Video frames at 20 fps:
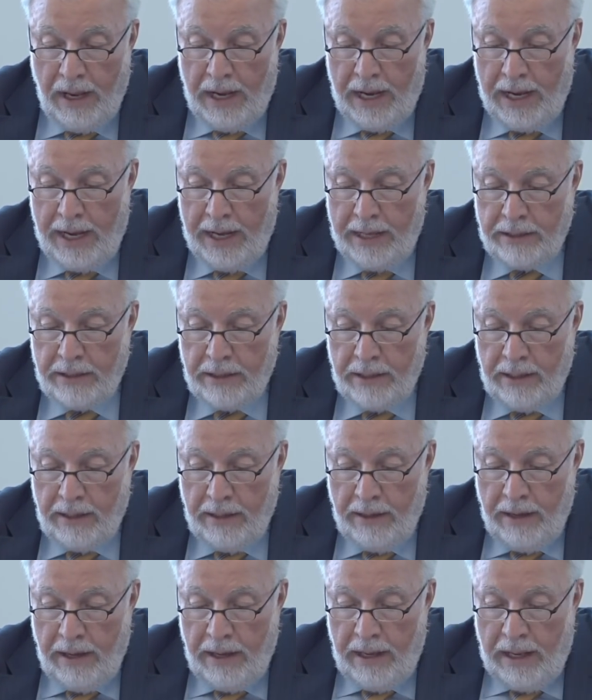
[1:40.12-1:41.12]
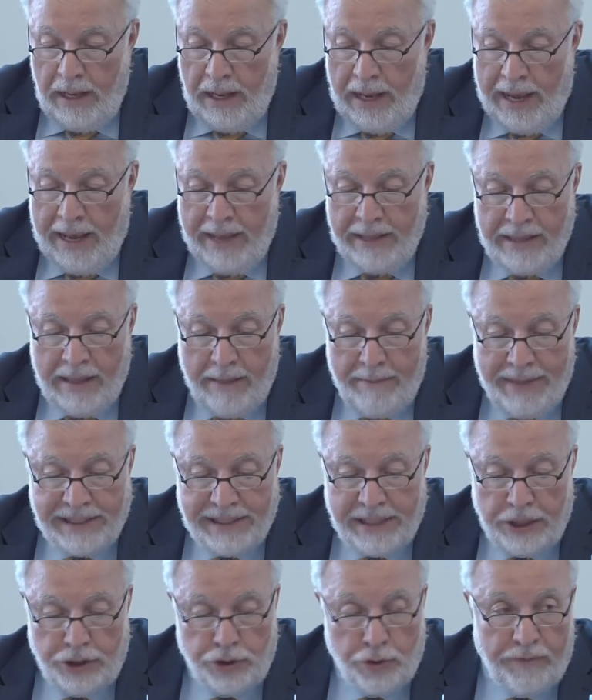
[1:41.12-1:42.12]
and the
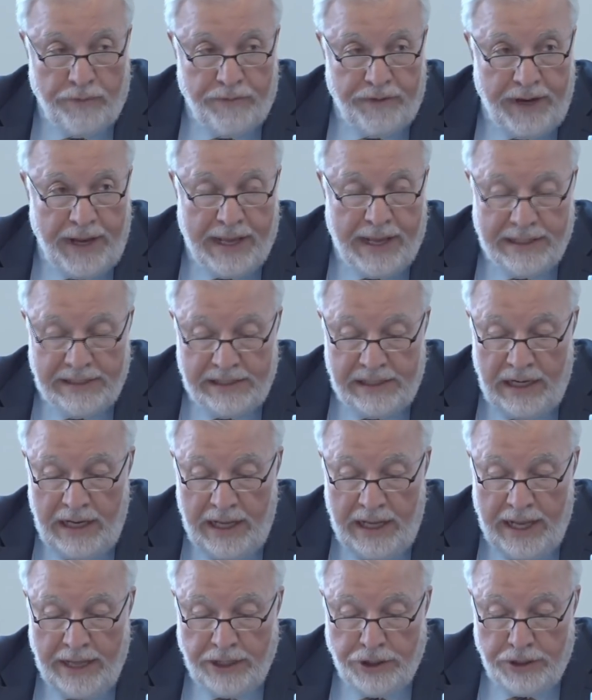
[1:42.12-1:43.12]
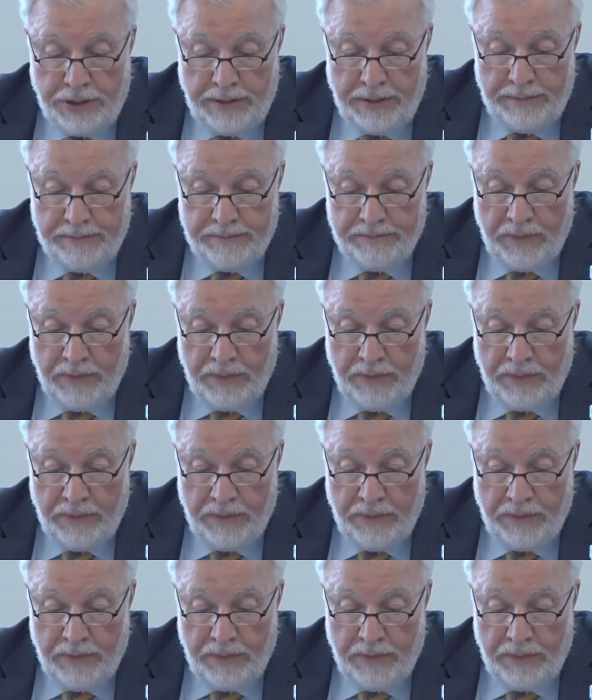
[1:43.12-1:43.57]
message of reconciliation,